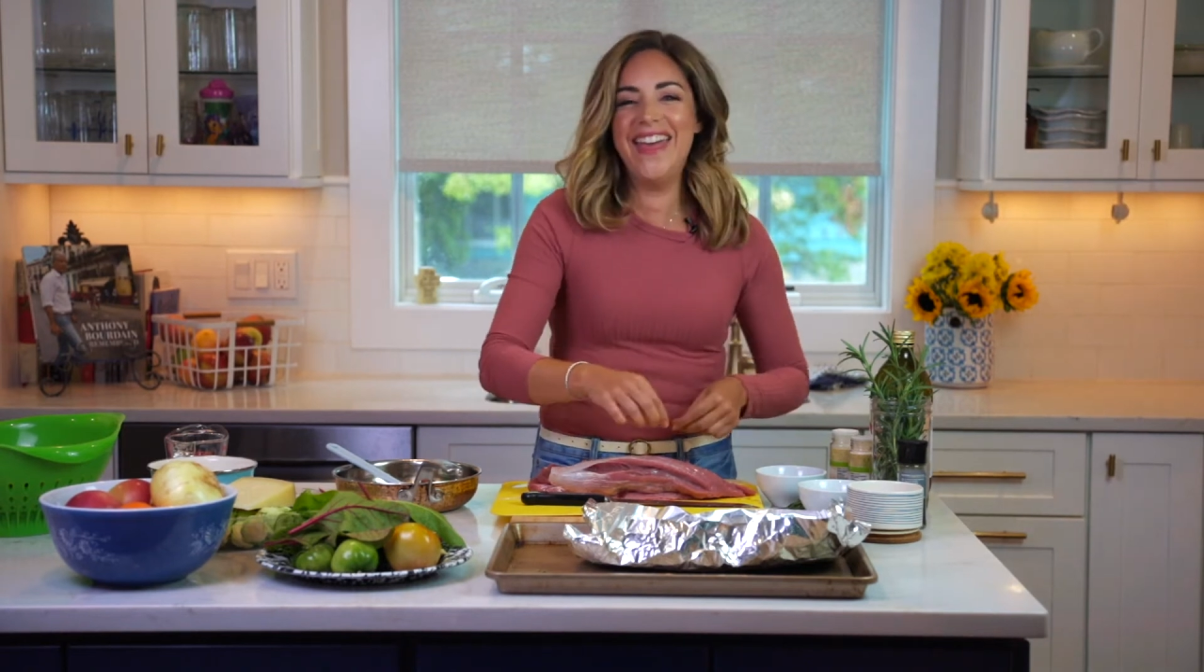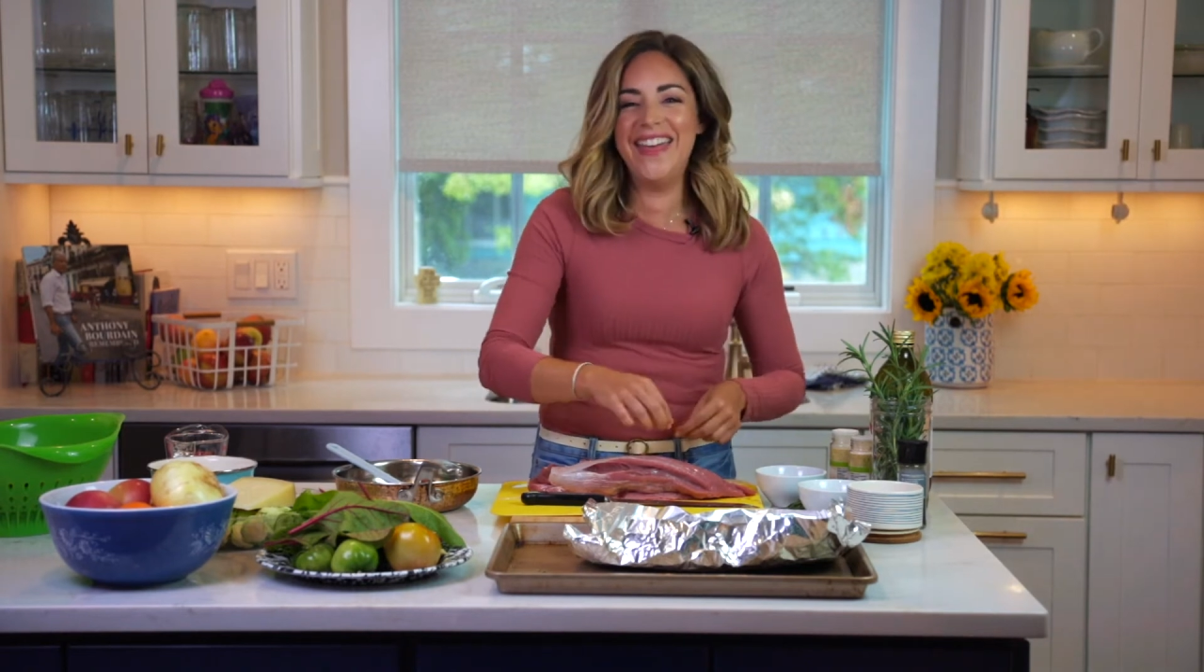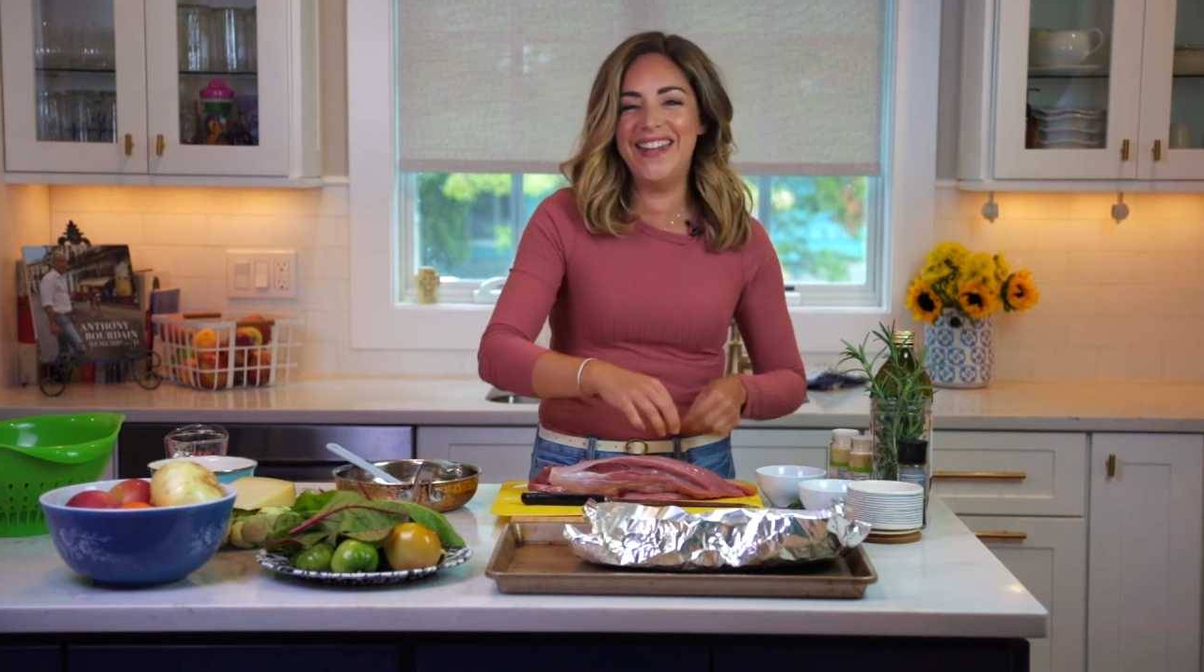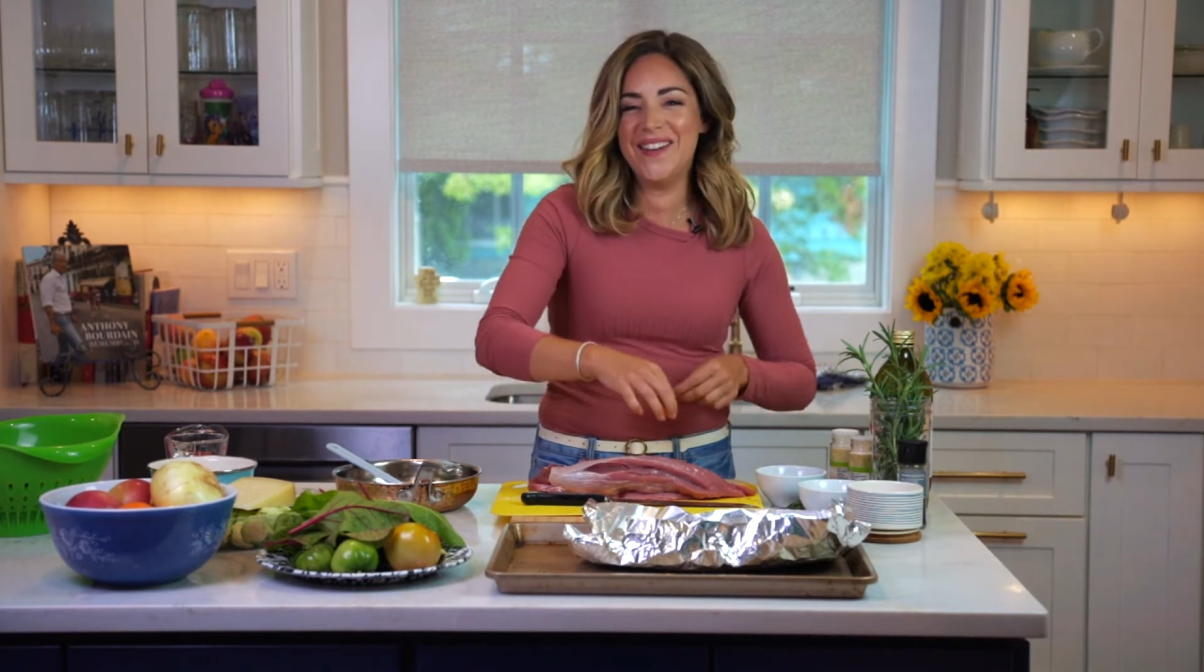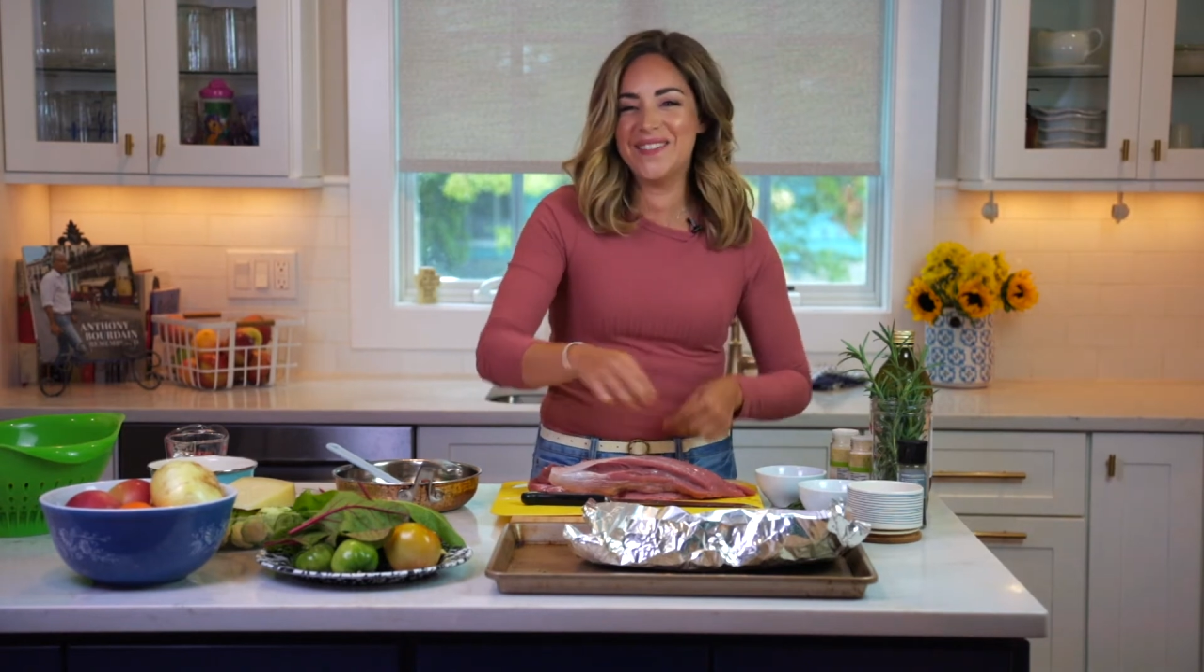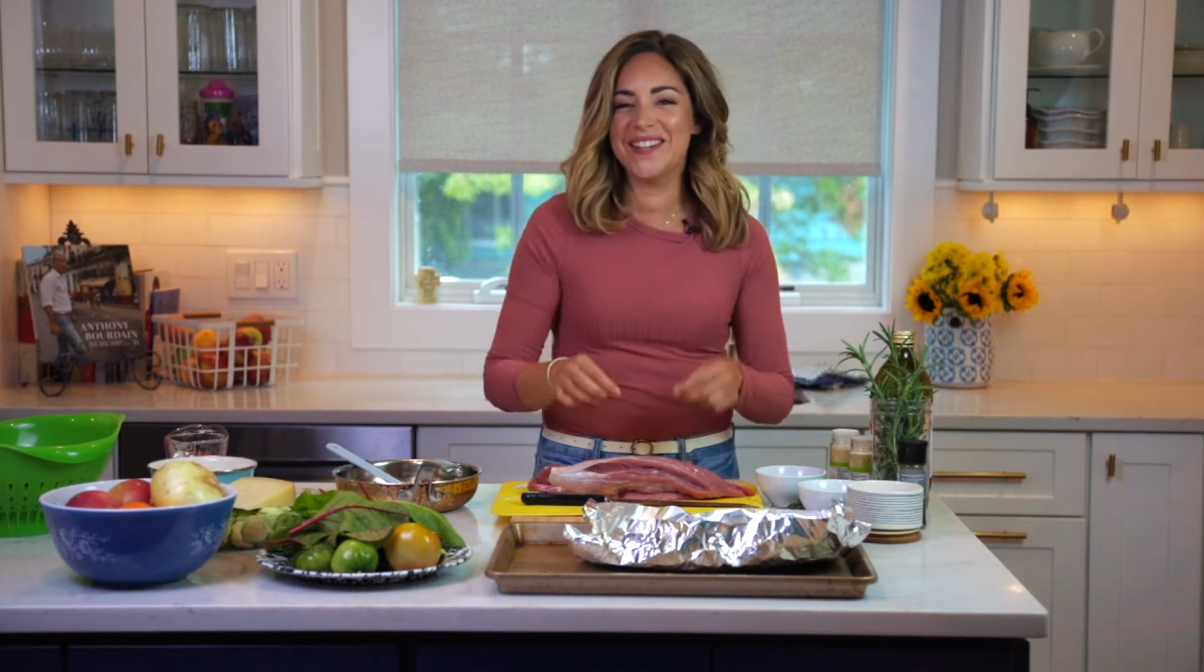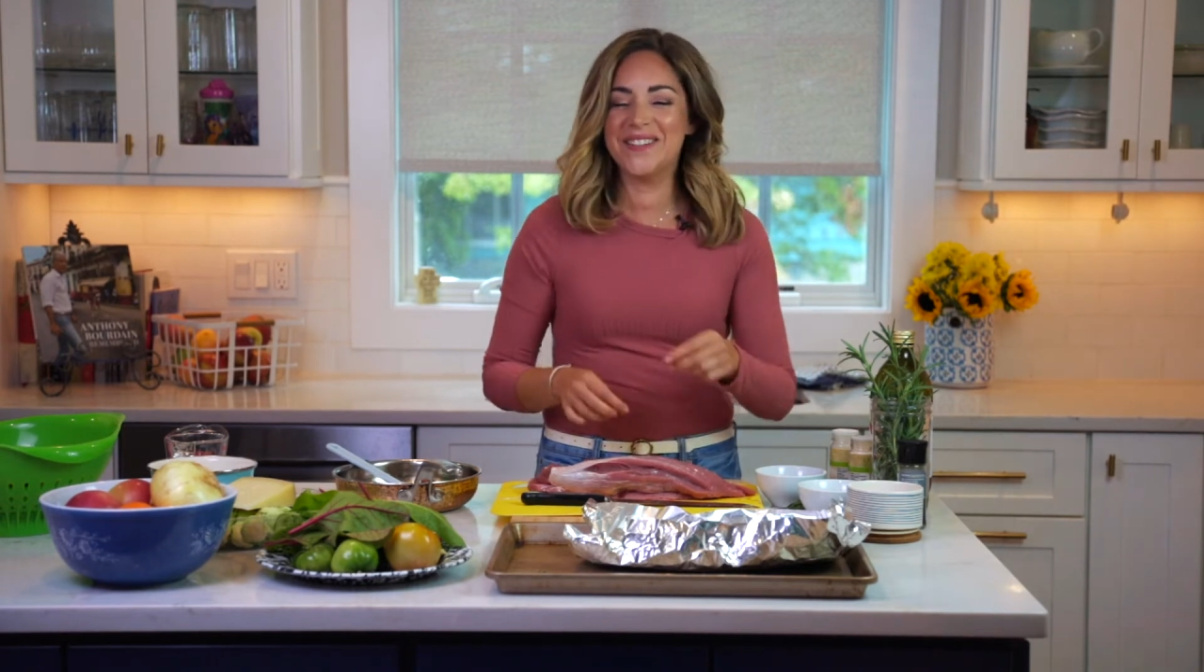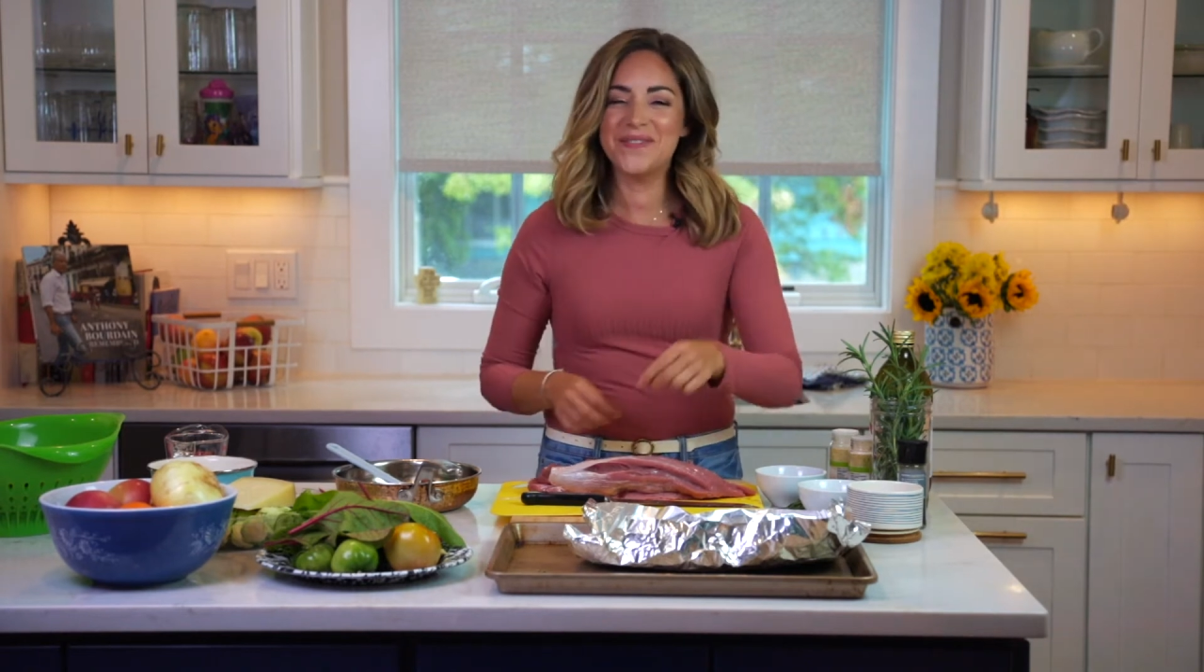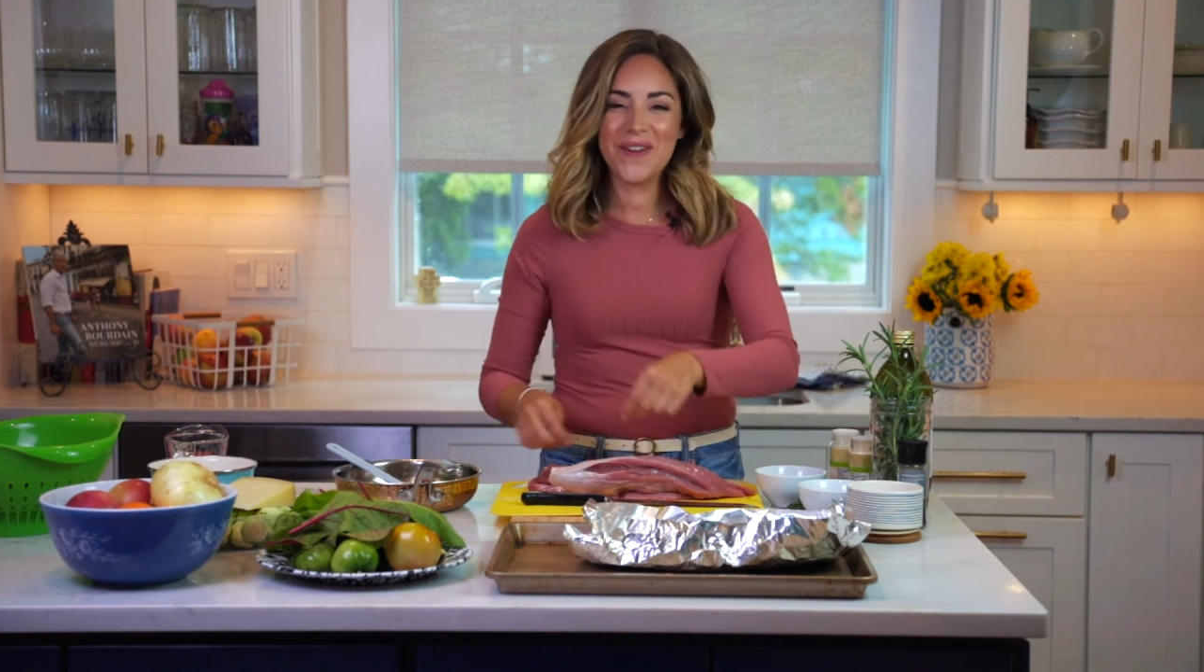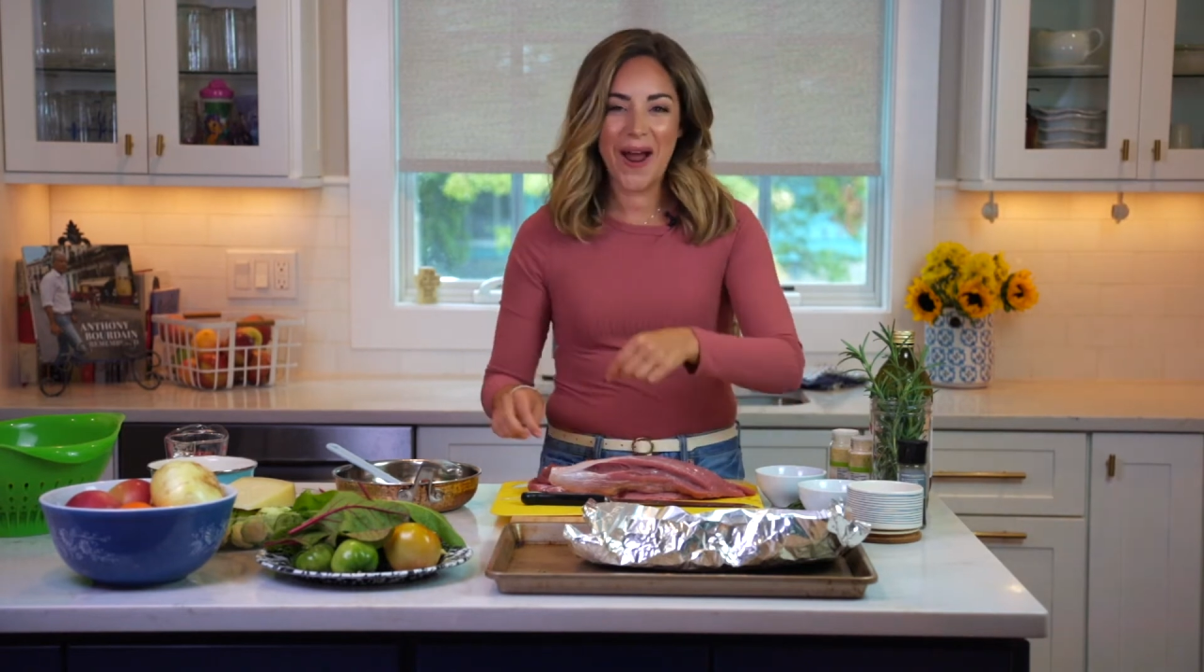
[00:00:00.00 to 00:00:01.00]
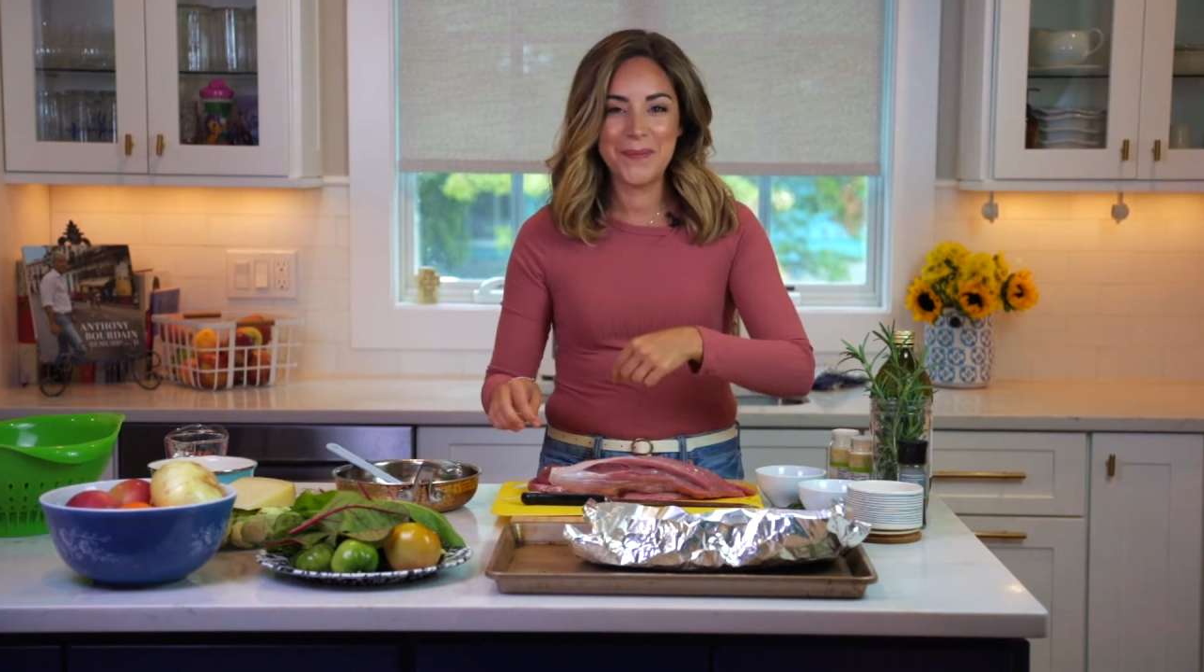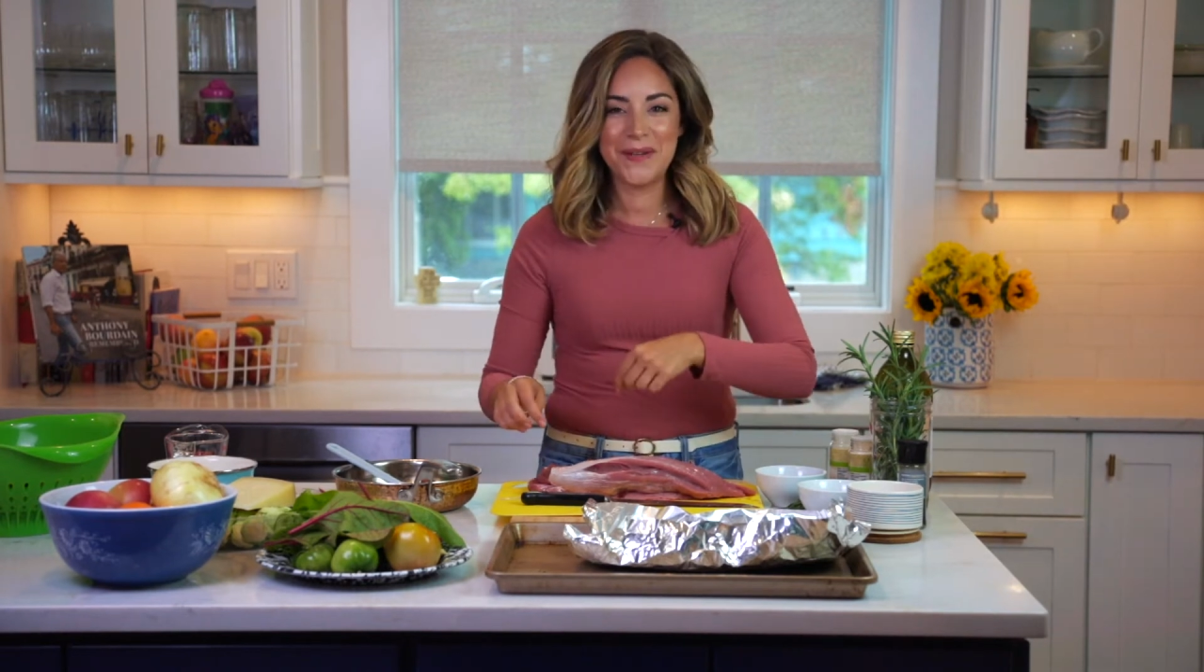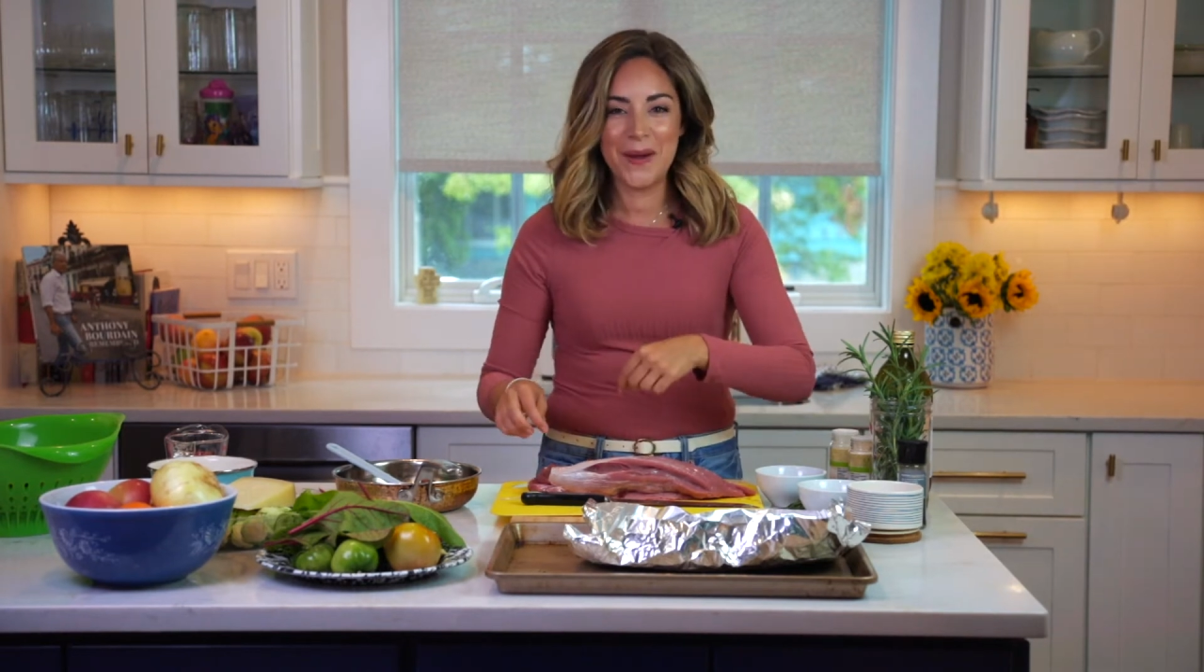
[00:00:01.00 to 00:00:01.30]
And I'm gonna wrap it